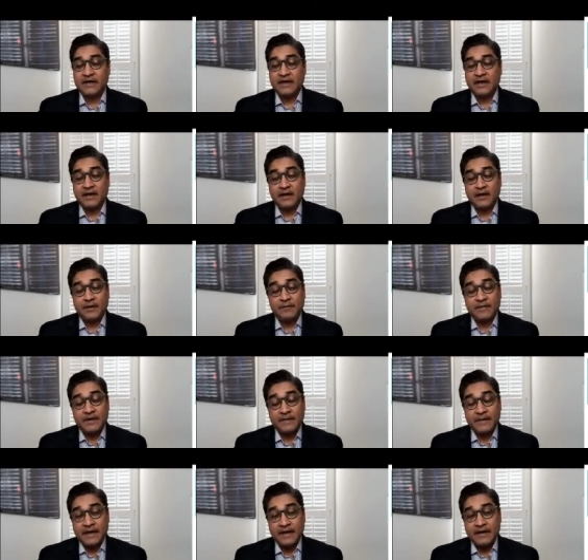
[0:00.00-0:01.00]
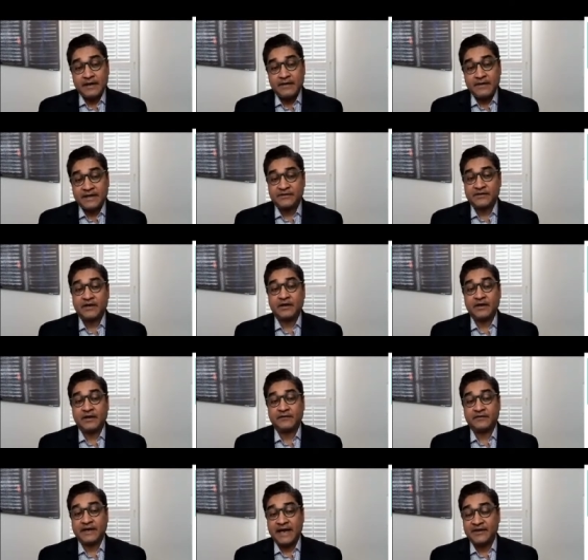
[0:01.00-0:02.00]
Um, and then that's not
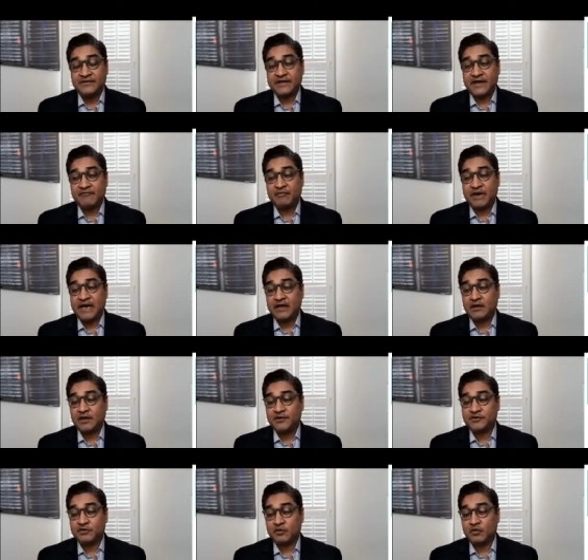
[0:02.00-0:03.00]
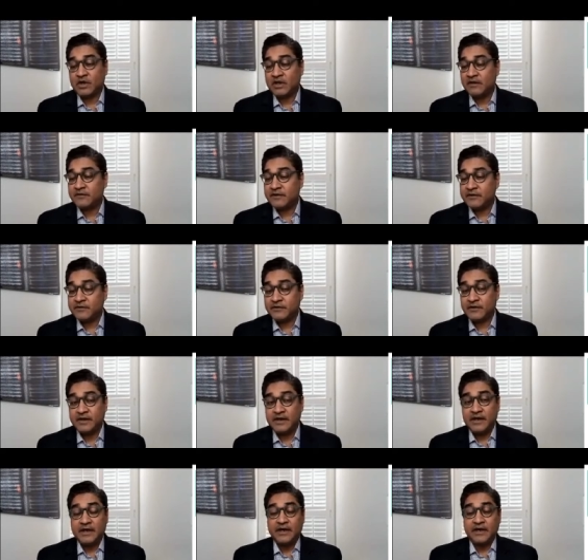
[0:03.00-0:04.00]
enough. It has to have biological relevance.
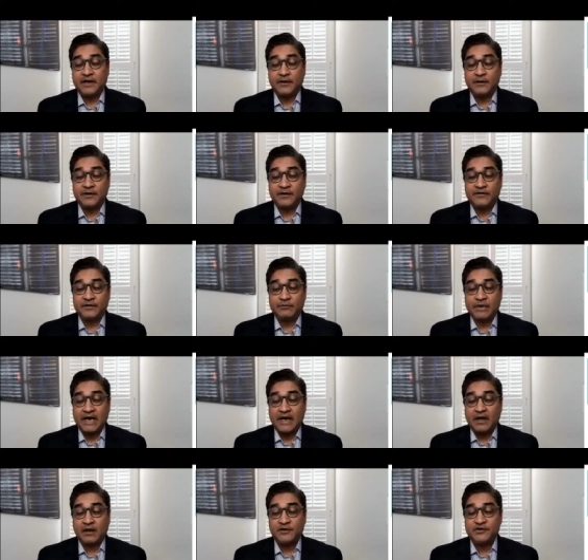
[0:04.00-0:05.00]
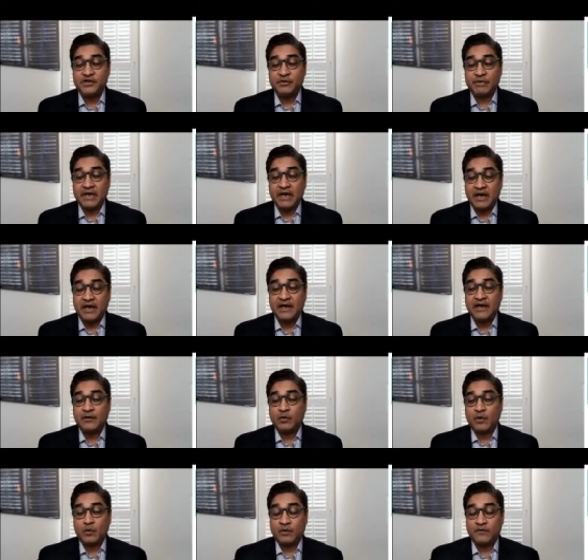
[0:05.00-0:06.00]
You know, is the biology
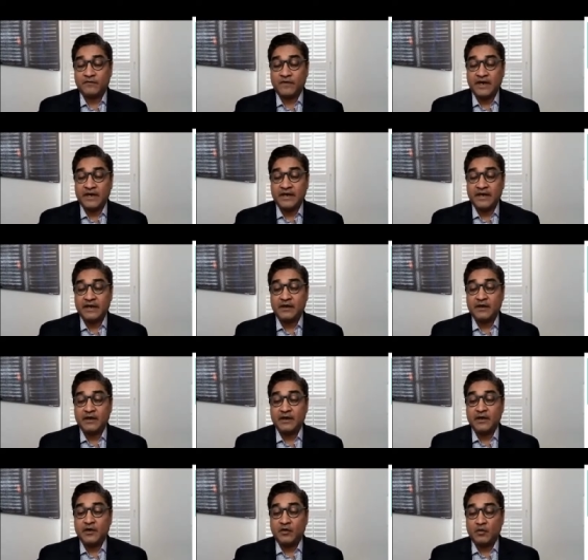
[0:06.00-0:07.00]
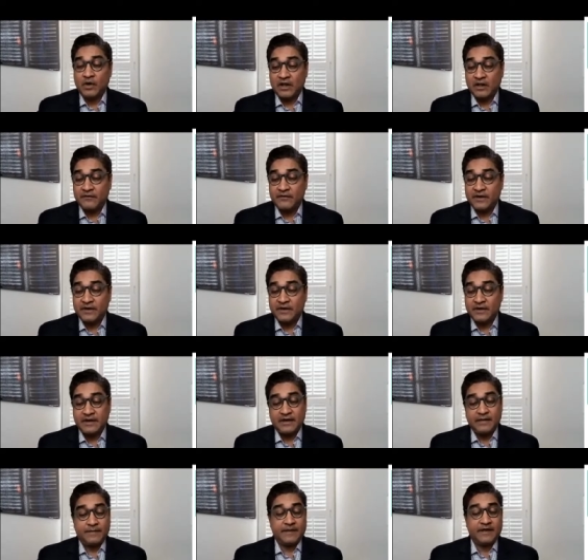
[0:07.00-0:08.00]
behind what we're finding relevant?
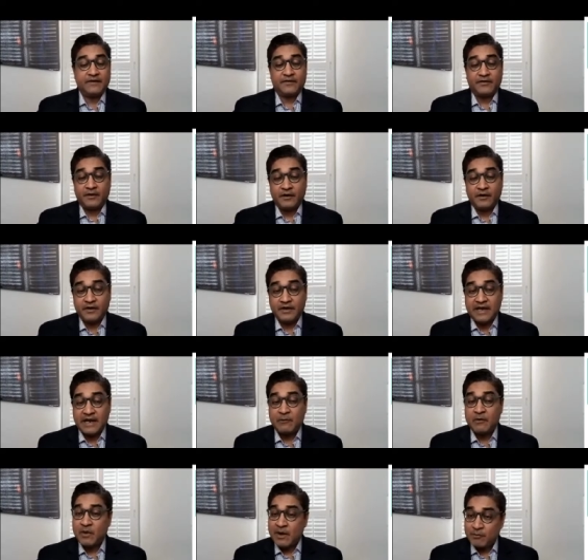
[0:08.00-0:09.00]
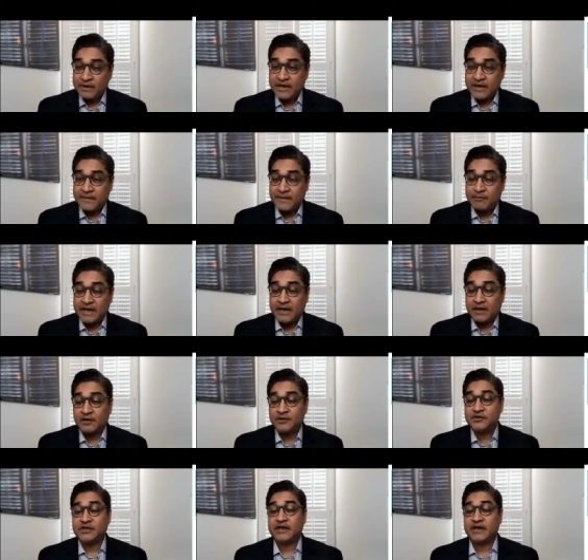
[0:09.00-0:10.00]
Then third, can we replicate the
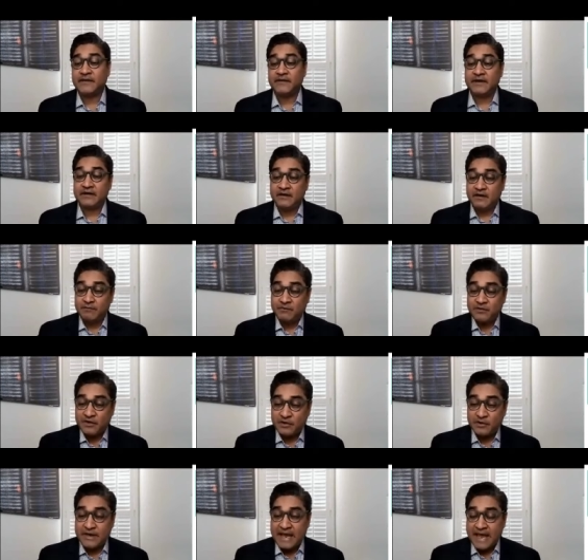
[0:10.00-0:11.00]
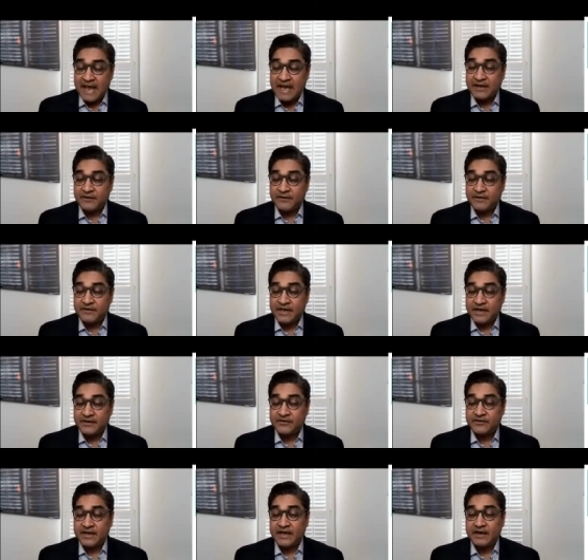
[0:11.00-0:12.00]
biology and then continue to add to the data
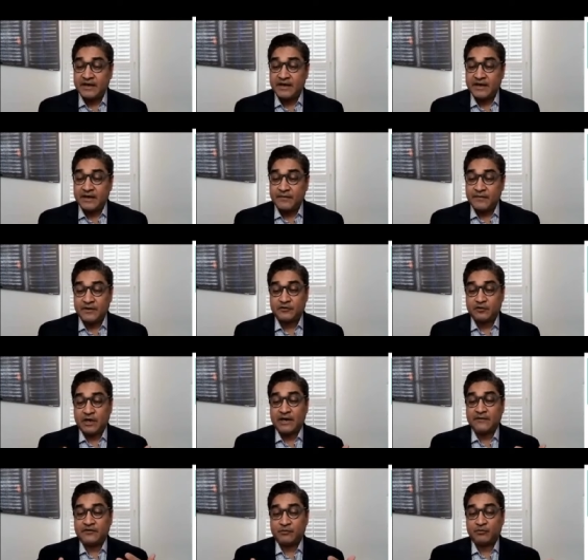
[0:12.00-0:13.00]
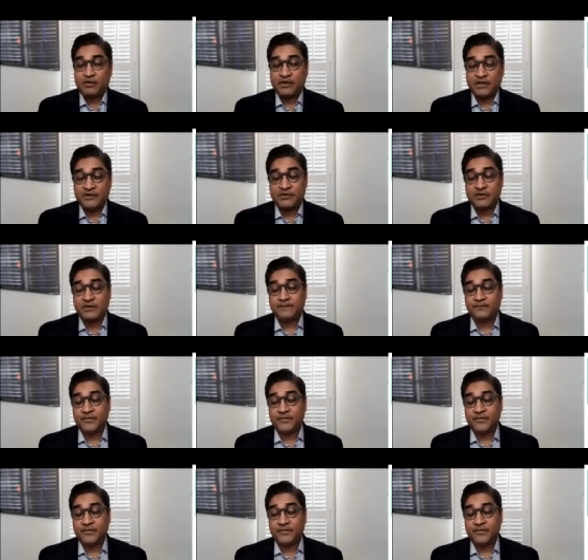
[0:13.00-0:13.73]
set that drives a prediction?